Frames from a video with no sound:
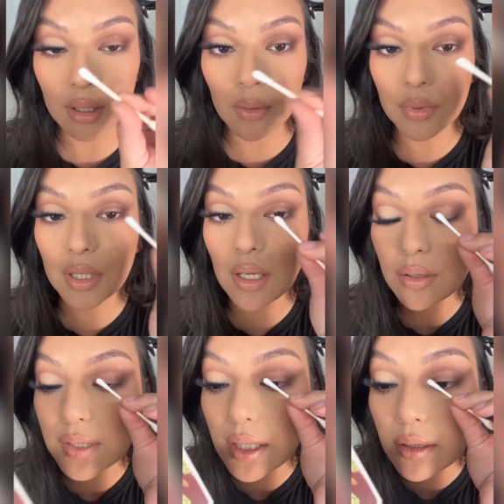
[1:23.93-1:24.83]
then with the
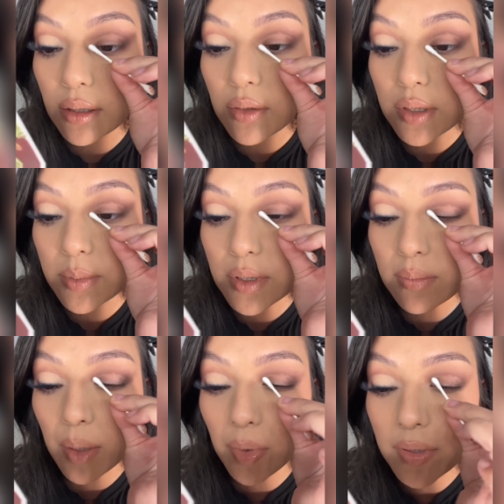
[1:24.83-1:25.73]
other side of the Q-tip, just
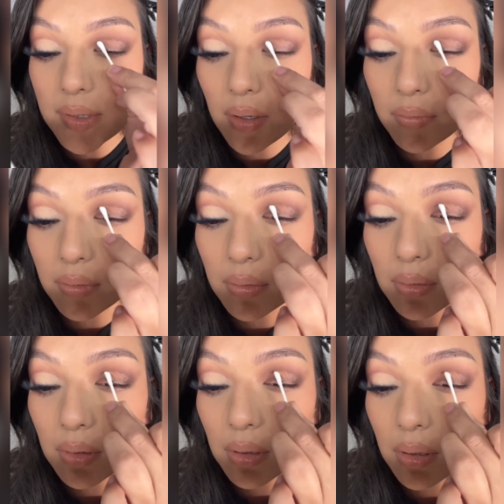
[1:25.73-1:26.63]
wipe all this off.
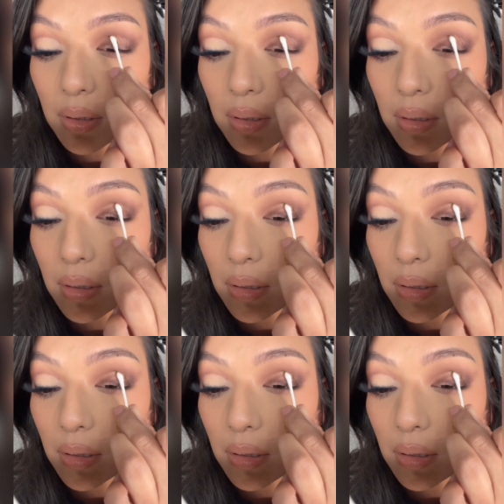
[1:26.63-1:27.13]
You